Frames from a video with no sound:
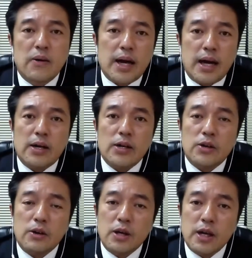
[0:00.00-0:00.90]
okay,
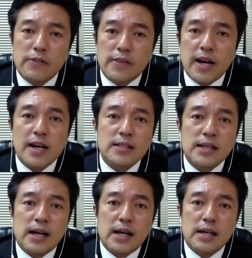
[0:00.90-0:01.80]
if there
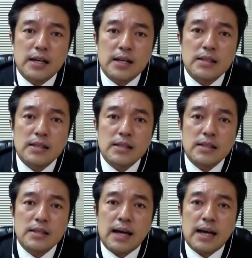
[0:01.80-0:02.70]
is
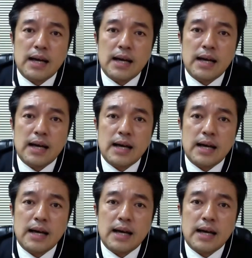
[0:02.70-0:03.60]
some human
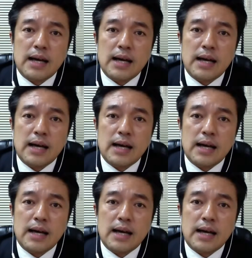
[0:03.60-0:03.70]
rights